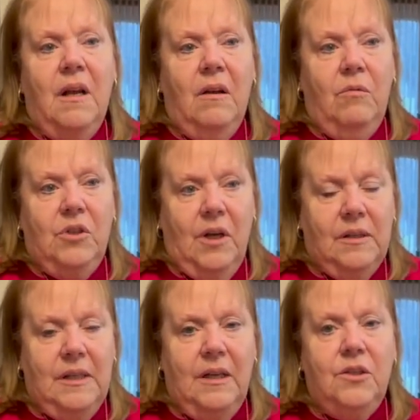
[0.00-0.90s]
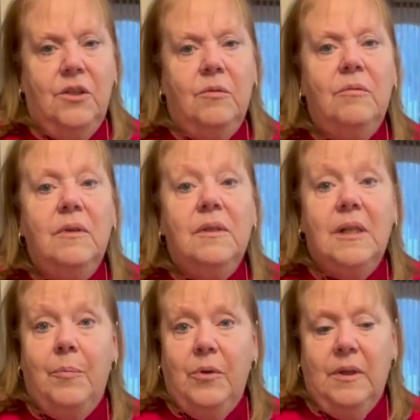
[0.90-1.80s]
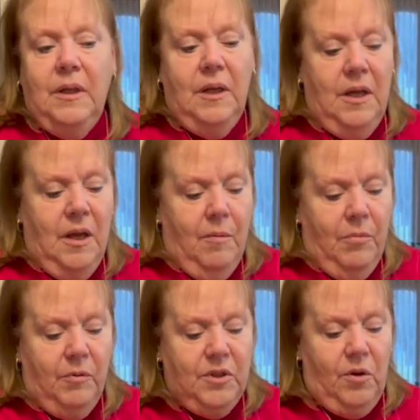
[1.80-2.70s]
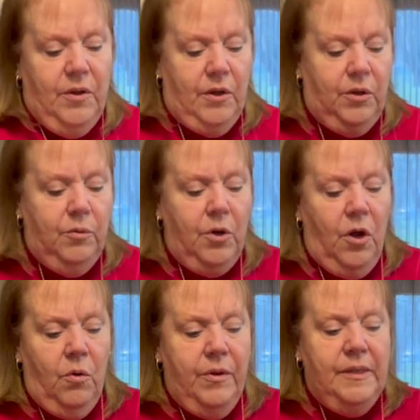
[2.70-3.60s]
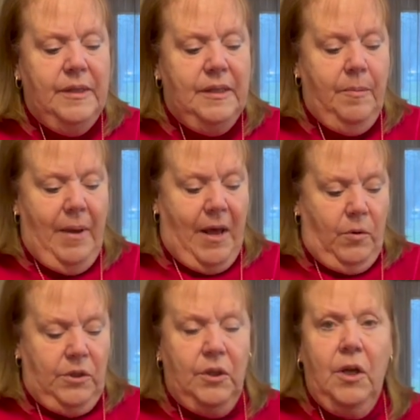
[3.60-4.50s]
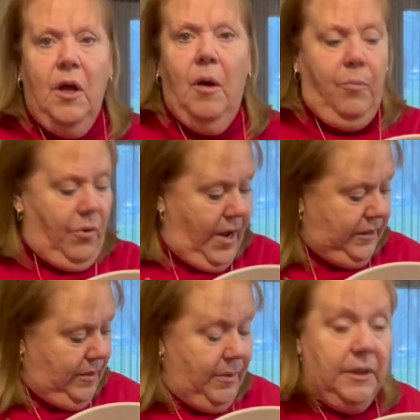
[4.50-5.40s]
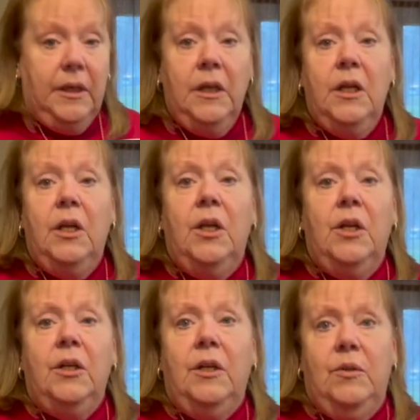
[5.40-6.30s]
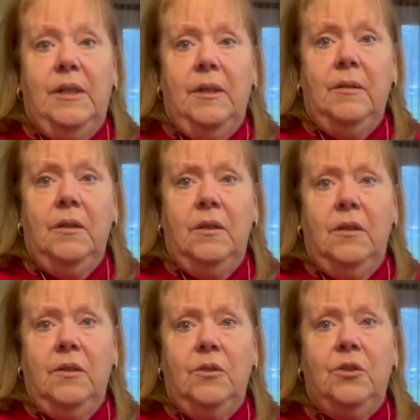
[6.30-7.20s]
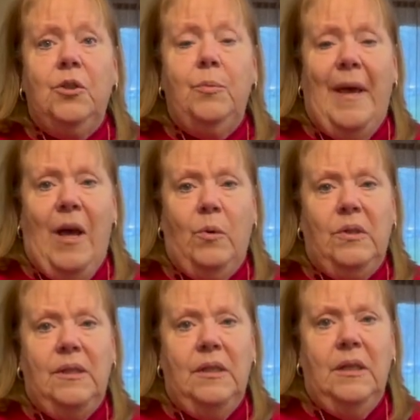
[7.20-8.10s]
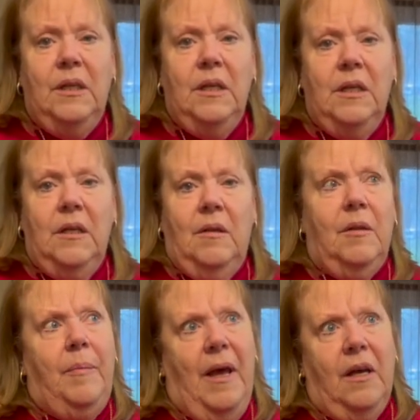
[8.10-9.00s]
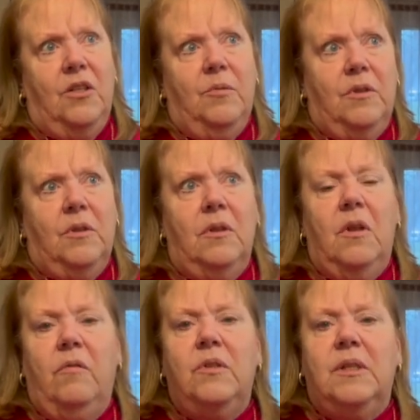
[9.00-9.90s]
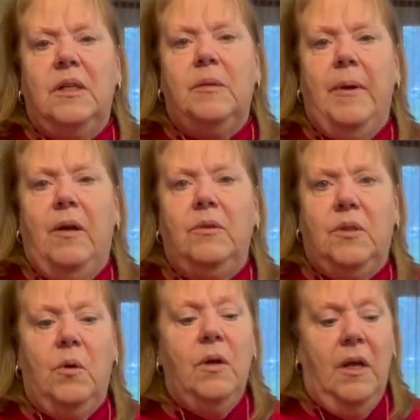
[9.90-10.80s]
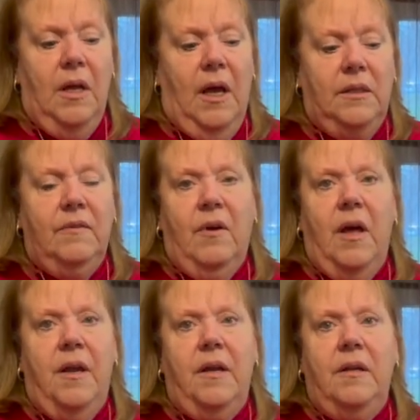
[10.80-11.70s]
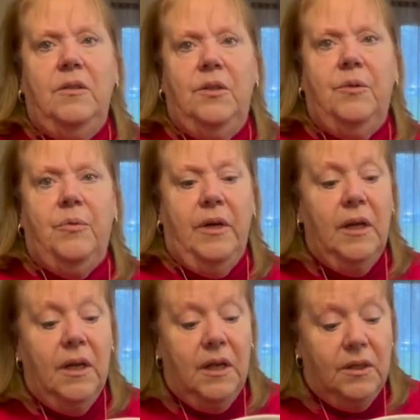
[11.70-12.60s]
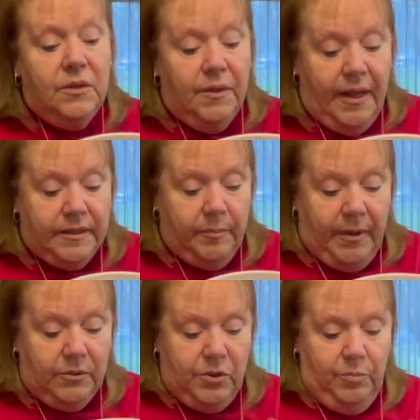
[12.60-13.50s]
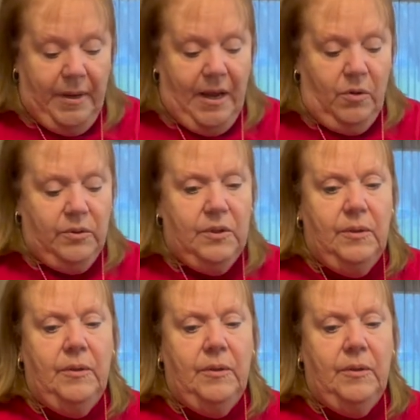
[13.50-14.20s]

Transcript: which I'll send you separately. But so that you know, this is about approximately, can you see it? 2 pounds. The package was a little over 6 pounds, so I divided it into 3. So that's about 2 pounds.